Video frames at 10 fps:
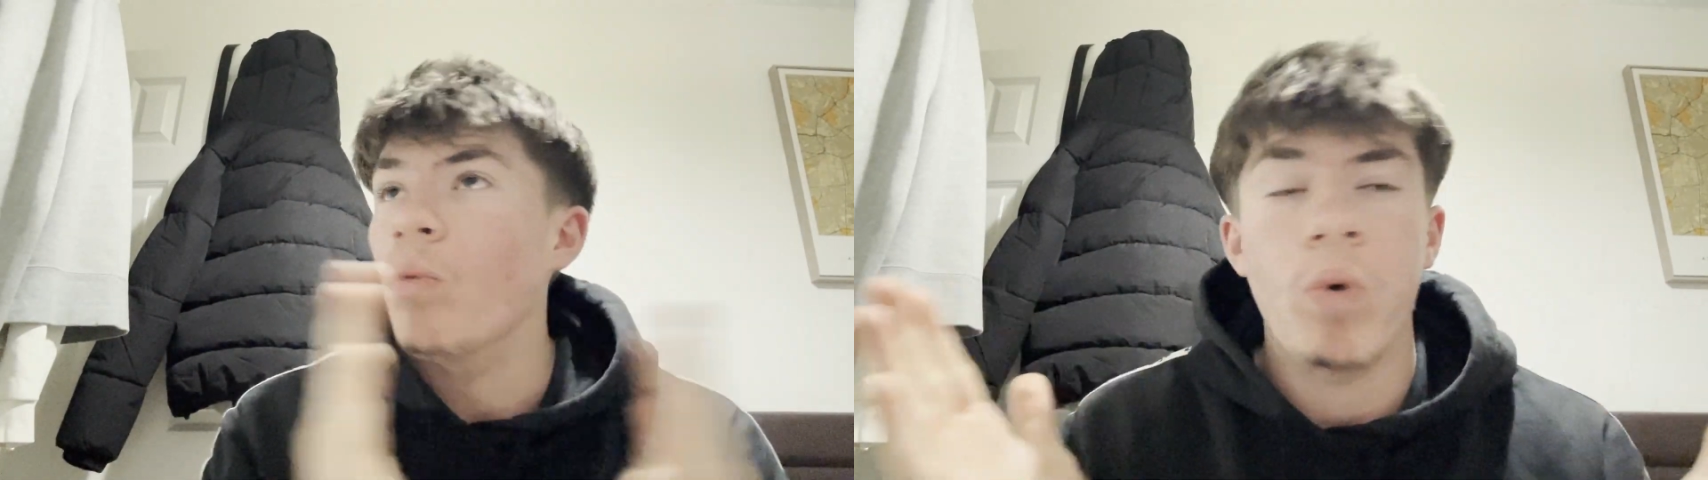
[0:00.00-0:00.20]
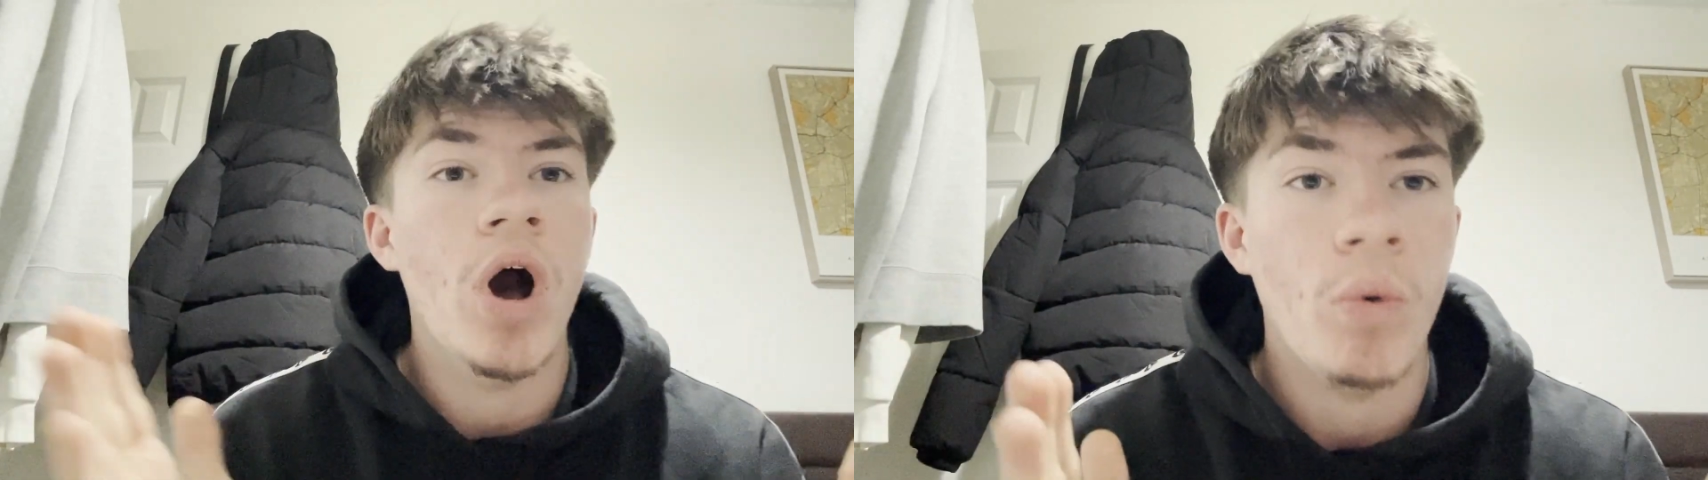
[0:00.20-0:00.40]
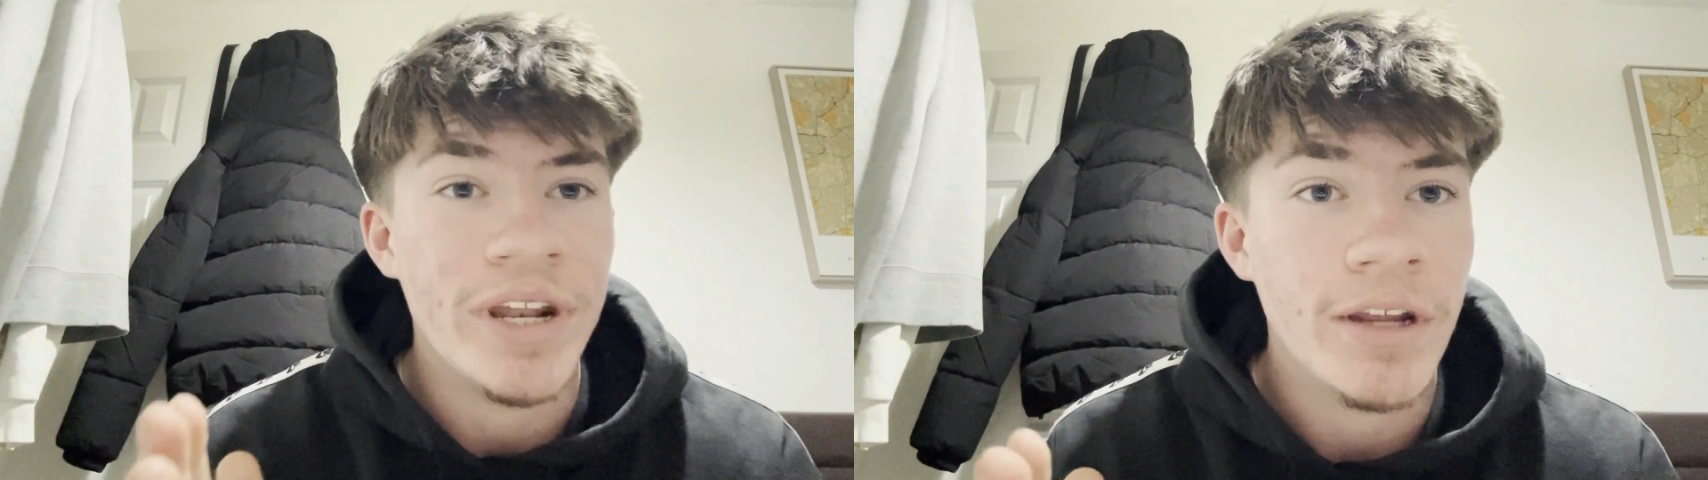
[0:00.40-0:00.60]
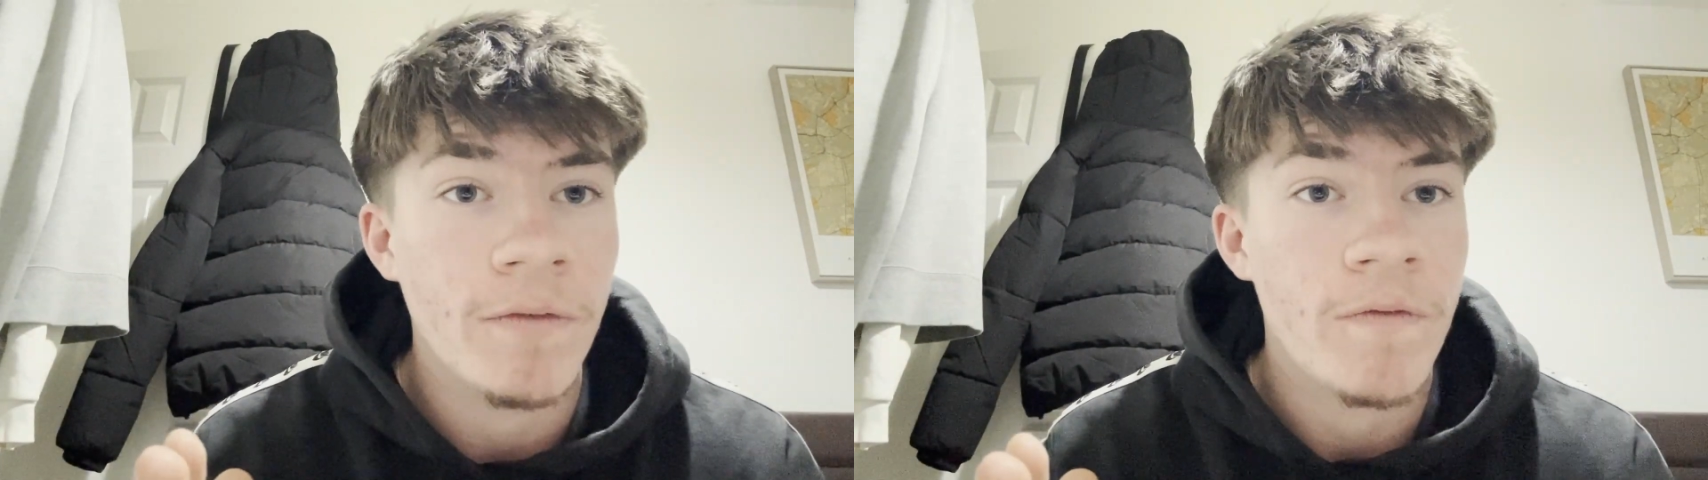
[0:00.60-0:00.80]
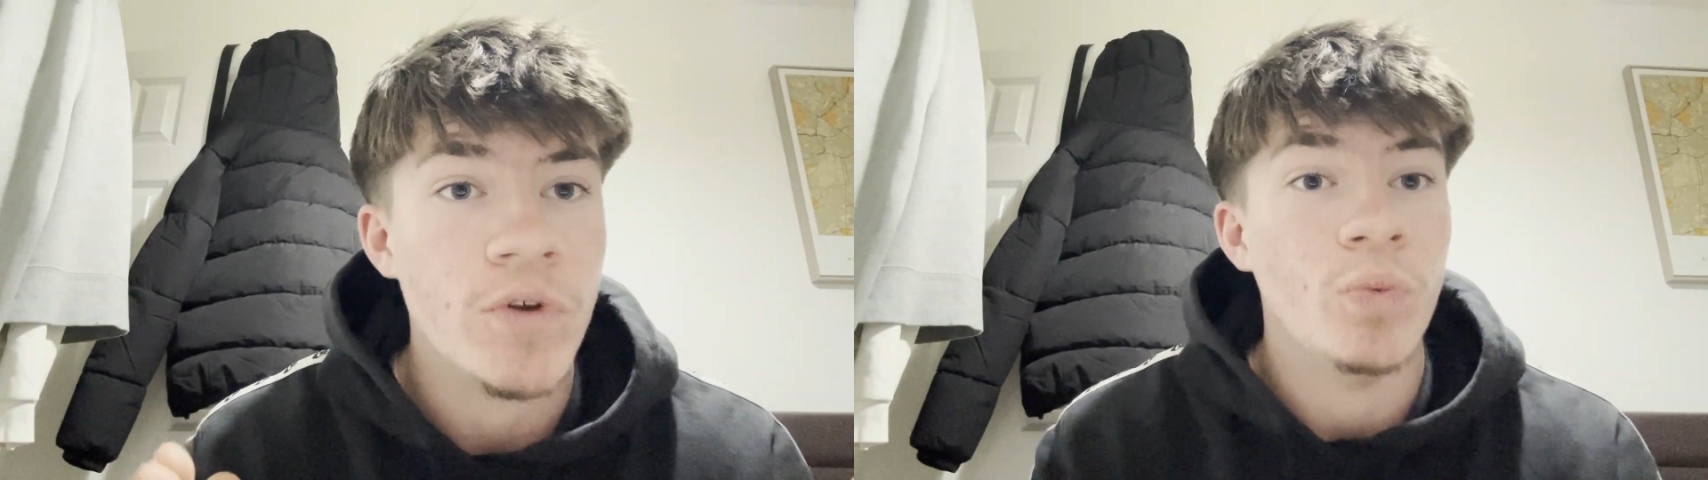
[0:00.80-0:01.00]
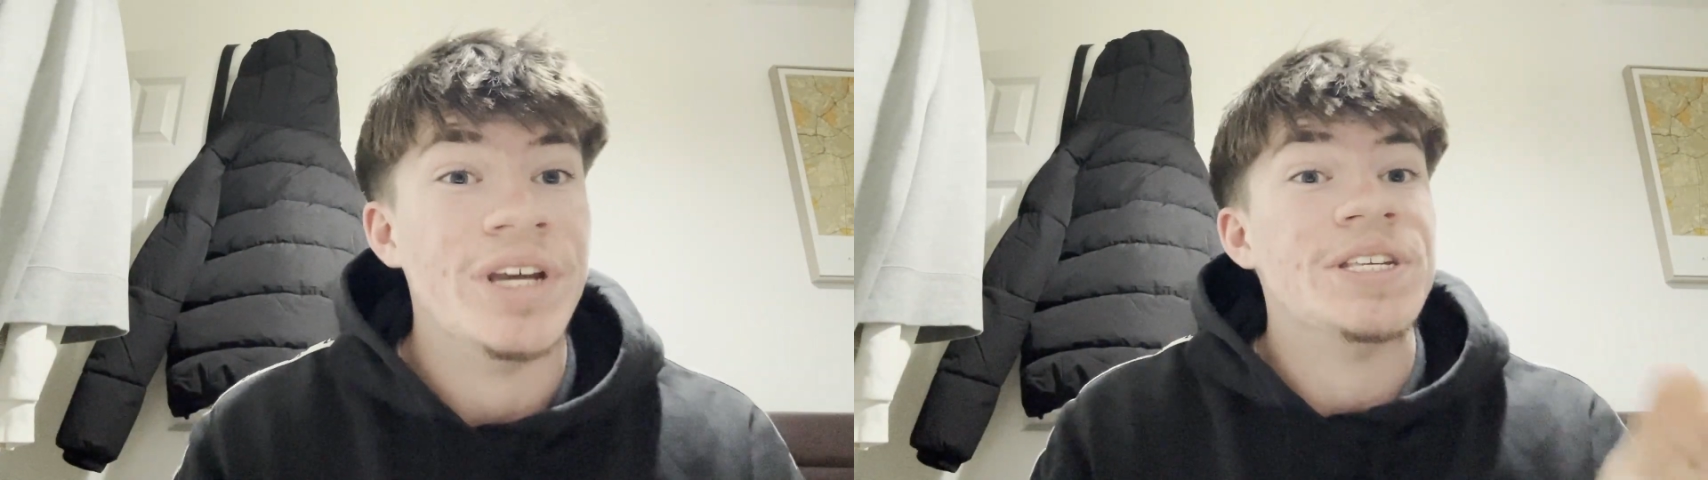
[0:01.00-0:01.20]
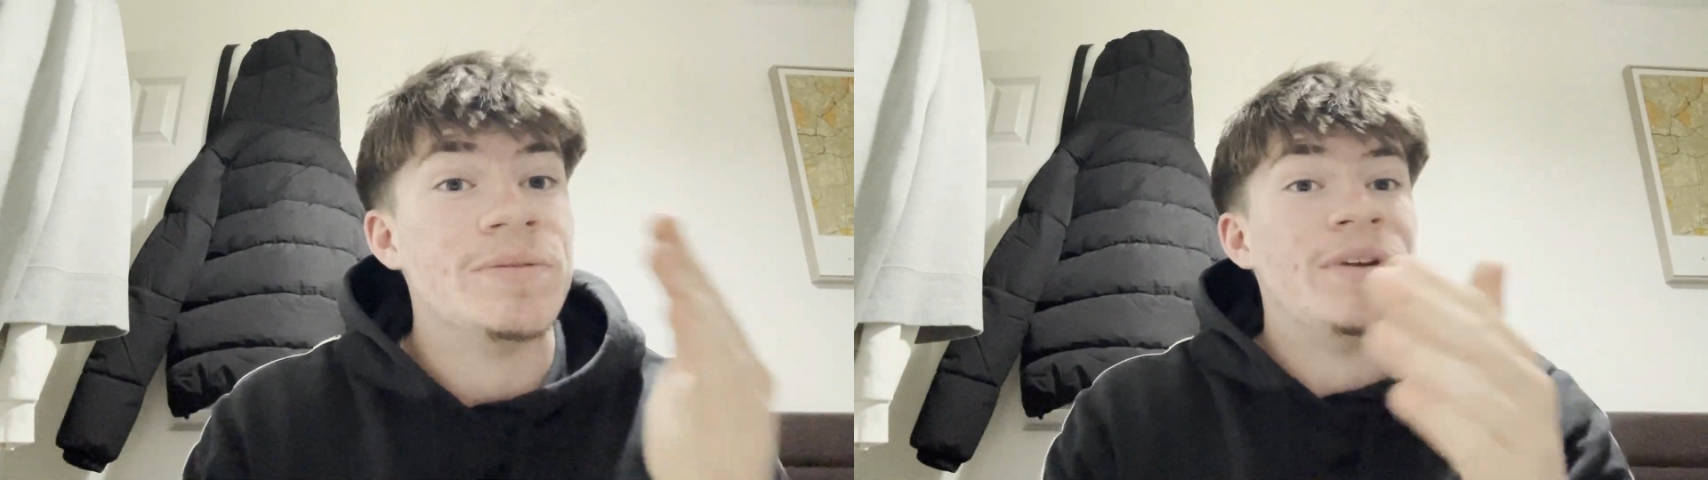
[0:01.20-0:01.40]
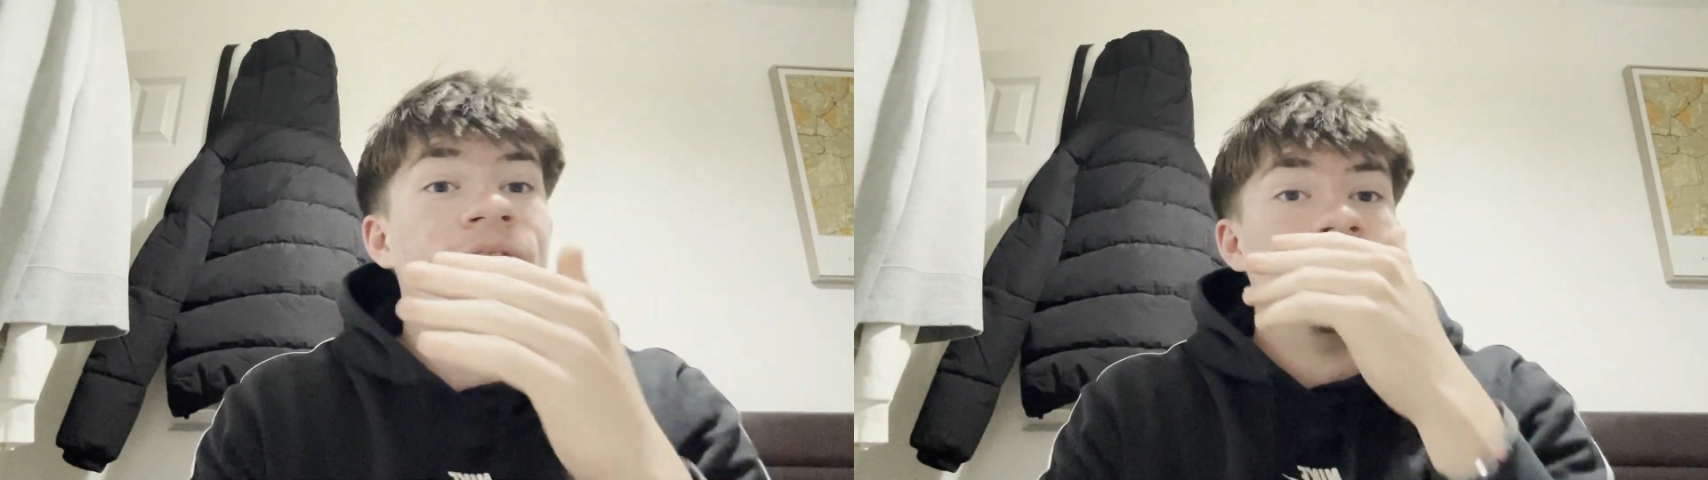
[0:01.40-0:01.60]
whirlwind of a few weeks it's
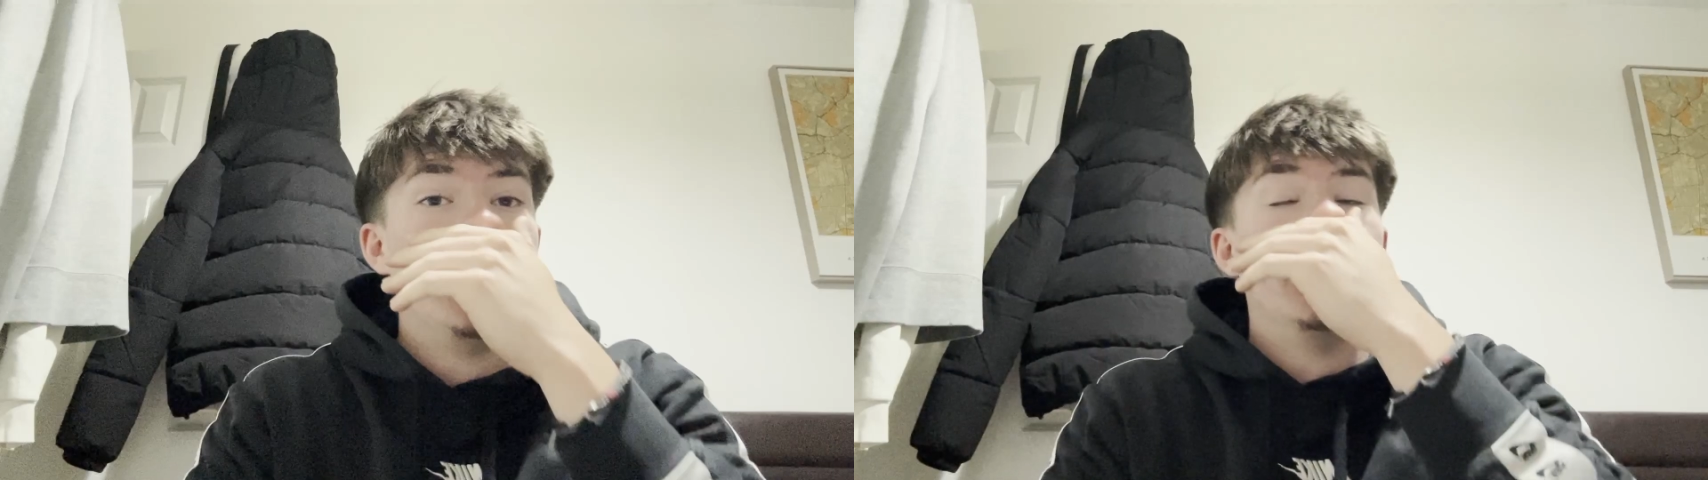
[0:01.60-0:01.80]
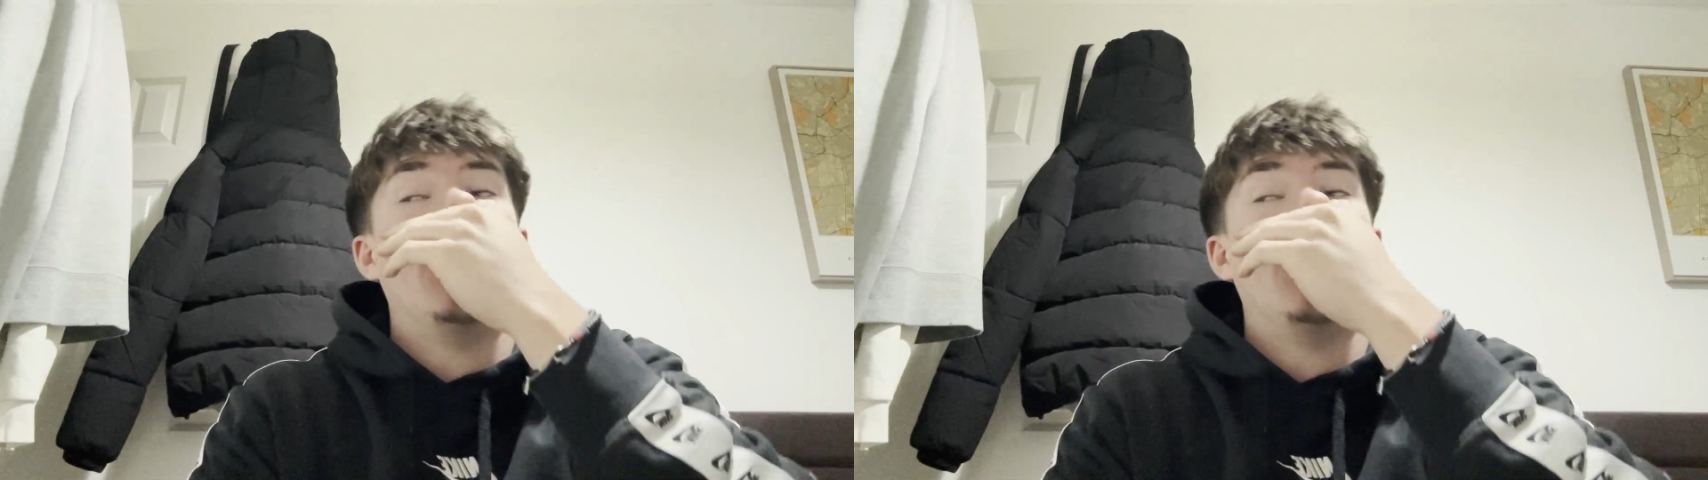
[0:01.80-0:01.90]
been for Villa.